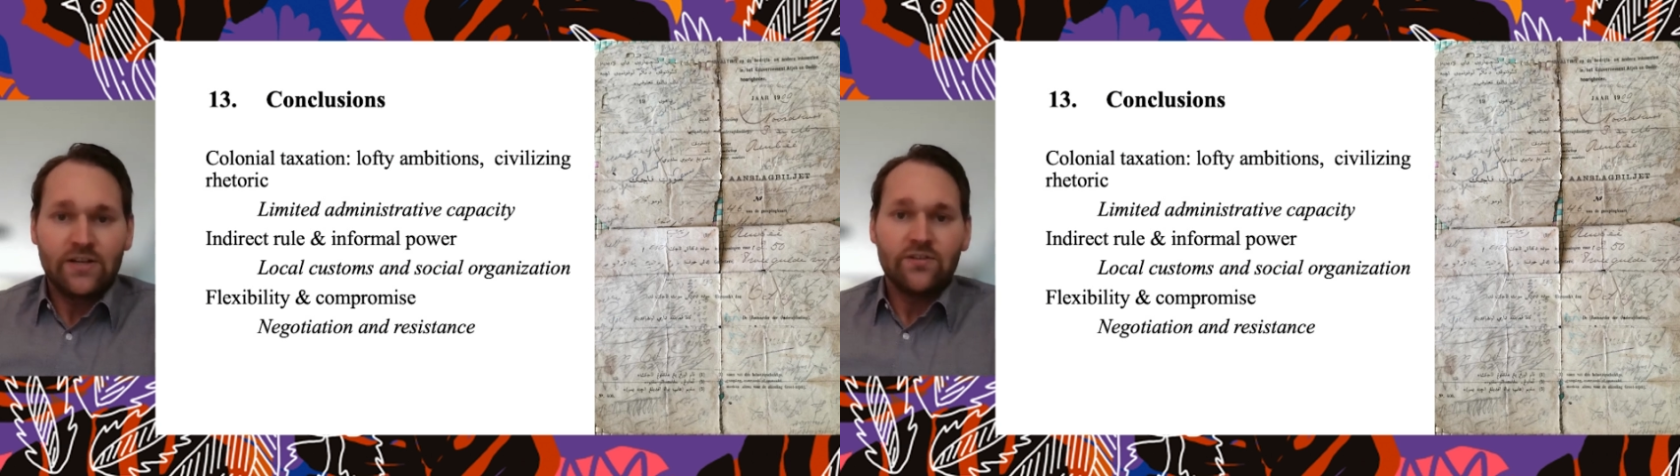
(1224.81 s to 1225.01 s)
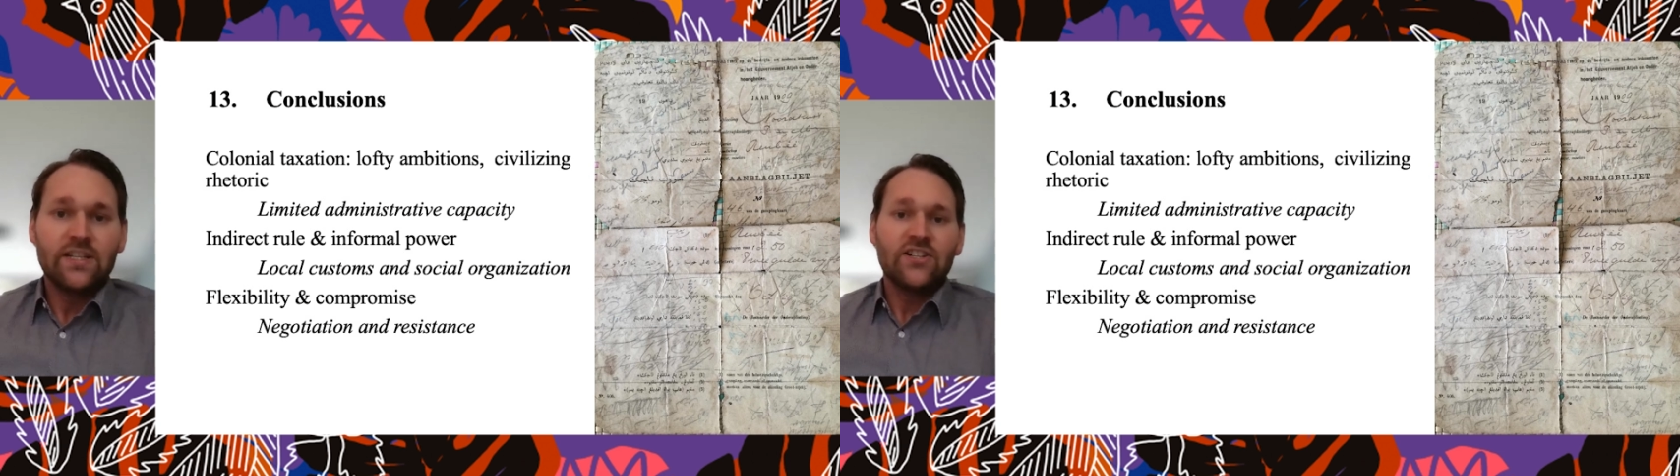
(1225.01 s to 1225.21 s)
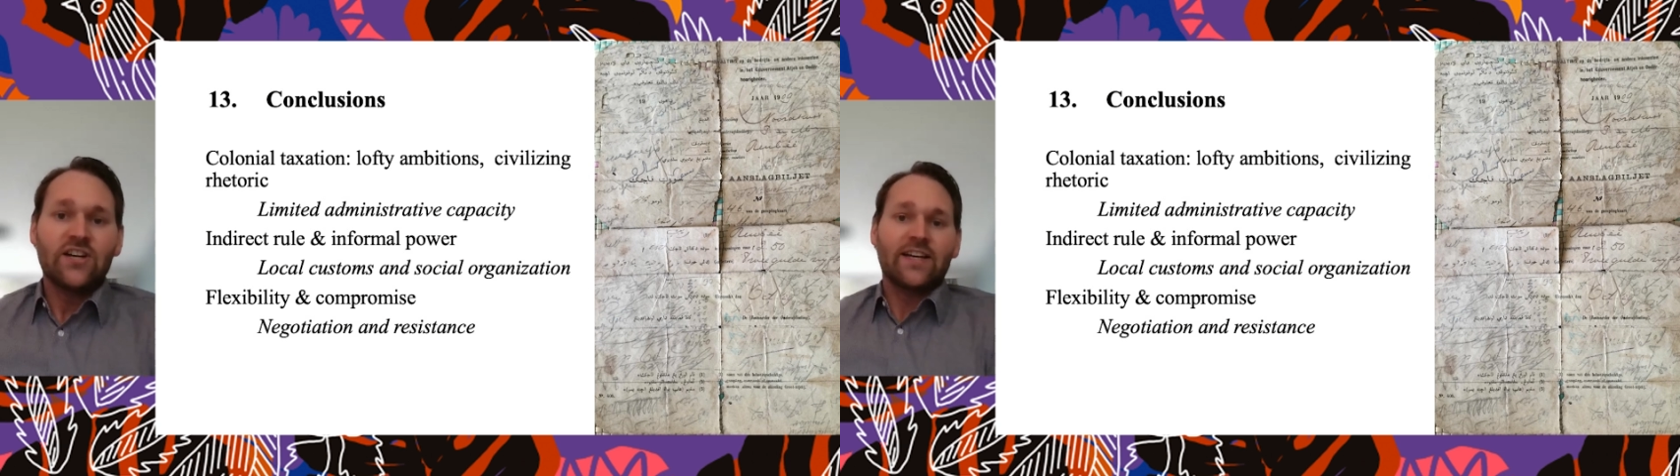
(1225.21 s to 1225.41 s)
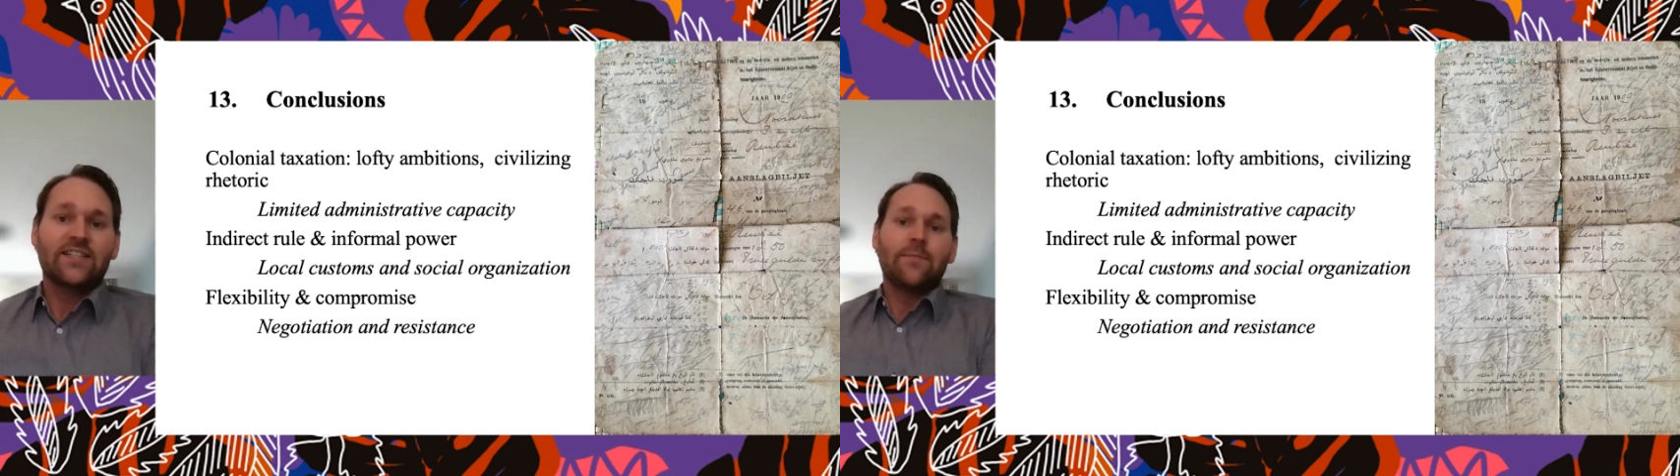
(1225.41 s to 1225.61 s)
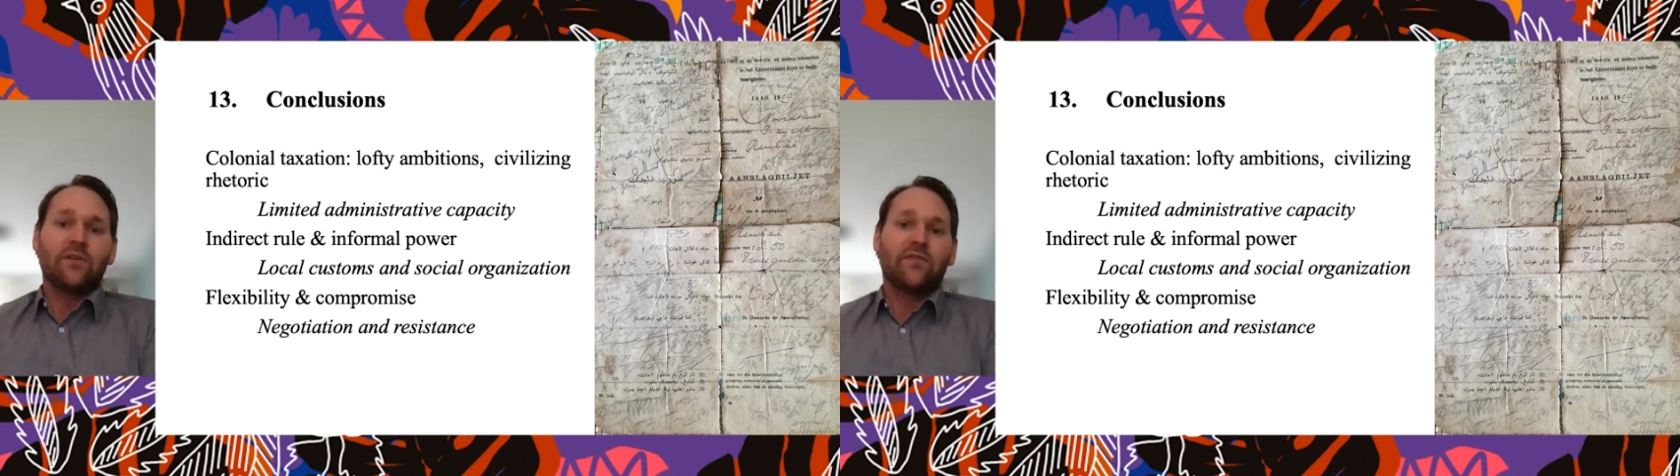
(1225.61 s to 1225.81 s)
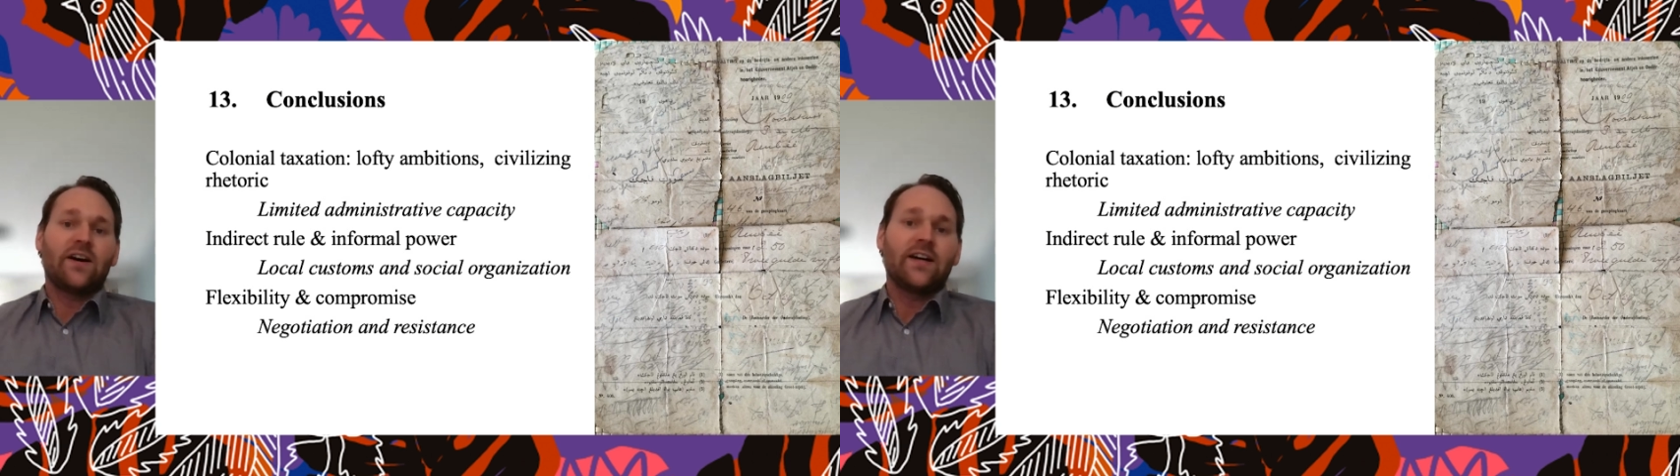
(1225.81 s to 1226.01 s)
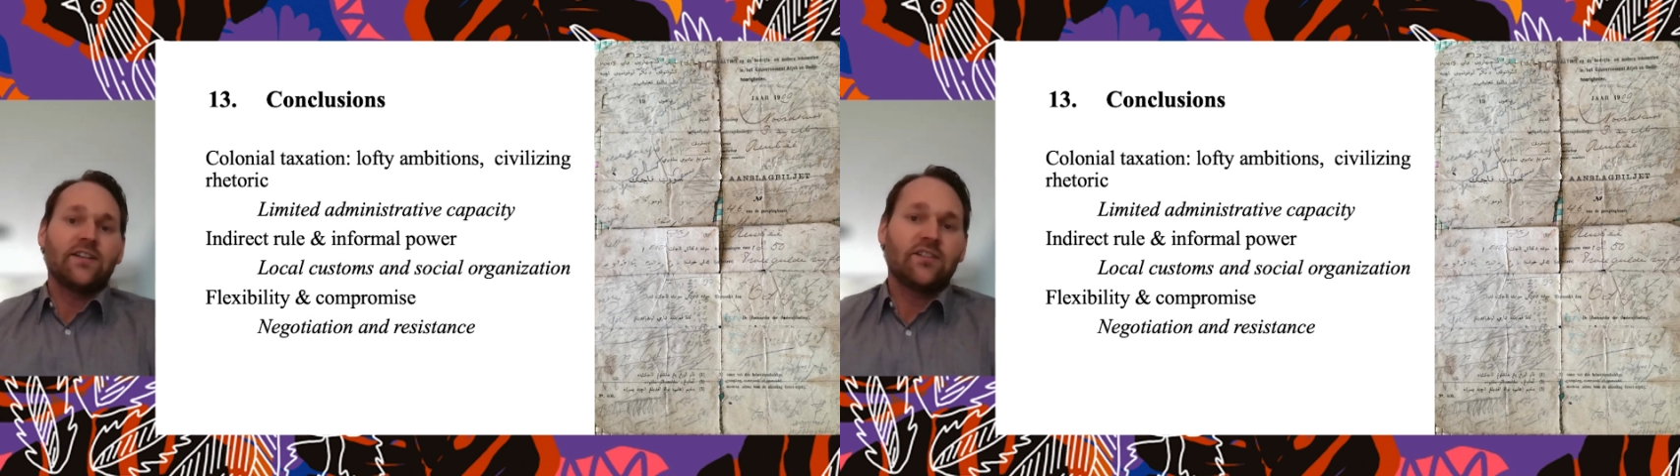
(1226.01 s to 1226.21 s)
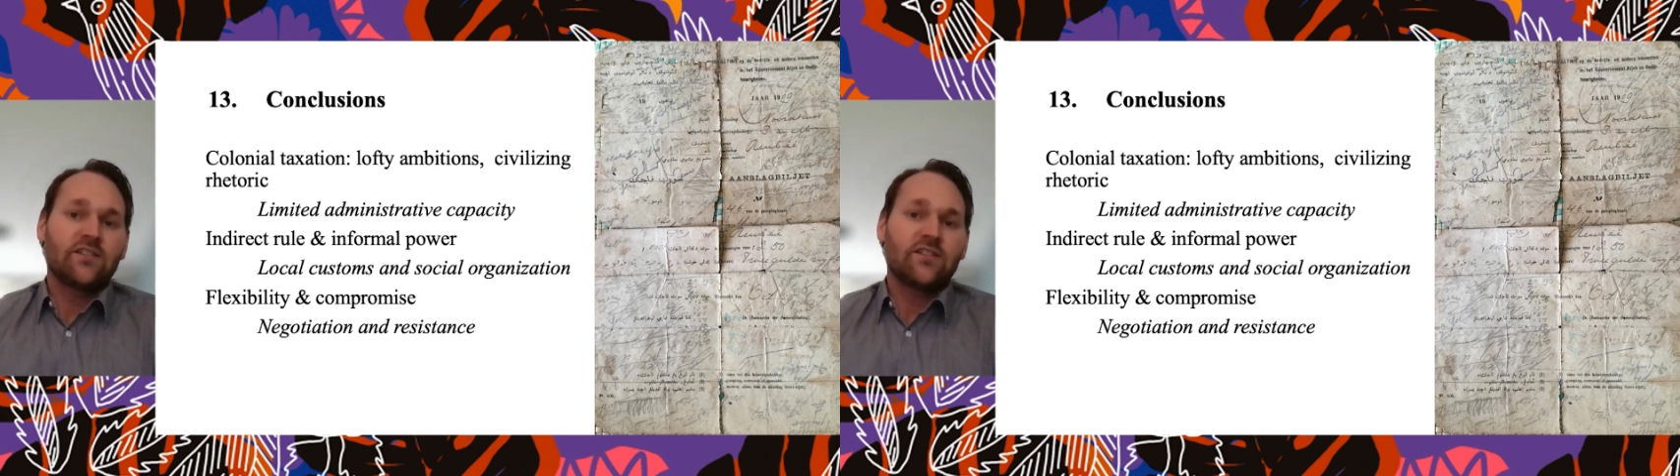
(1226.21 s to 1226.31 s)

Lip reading: Indonesia exemplifies